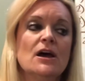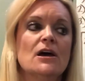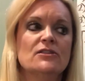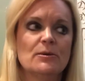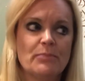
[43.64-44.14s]

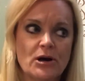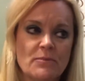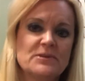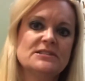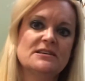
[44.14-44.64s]
the
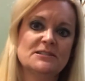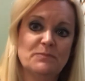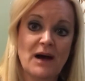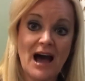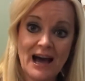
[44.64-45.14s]
purposes
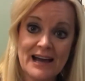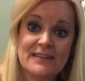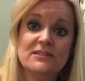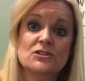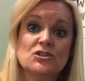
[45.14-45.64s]

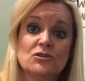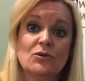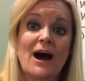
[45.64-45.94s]
behind the two